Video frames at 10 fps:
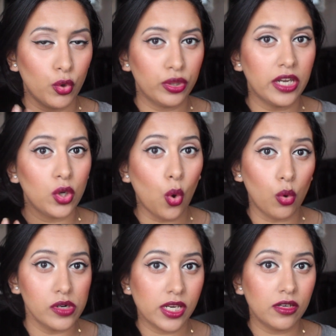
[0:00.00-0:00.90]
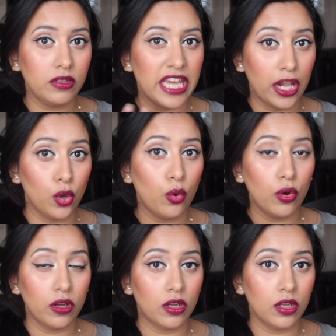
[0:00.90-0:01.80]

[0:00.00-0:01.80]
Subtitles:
more than golden yellow